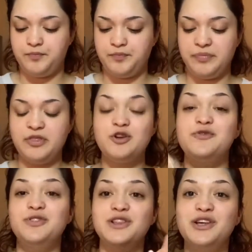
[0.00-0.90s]
There
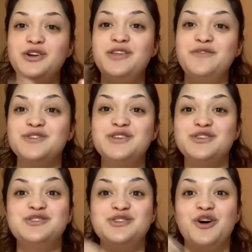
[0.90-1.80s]
literally feels like
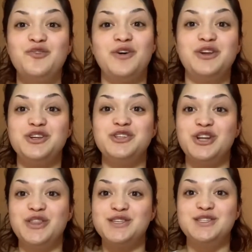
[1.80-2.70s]
there's no foundation in
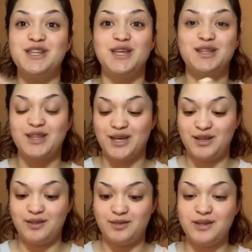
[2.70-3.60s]
this thing. Like,
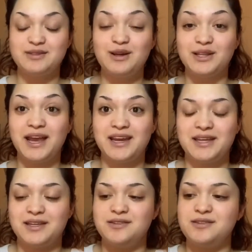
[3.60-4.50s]
that's how light it
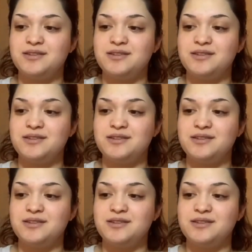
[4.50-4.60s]
is.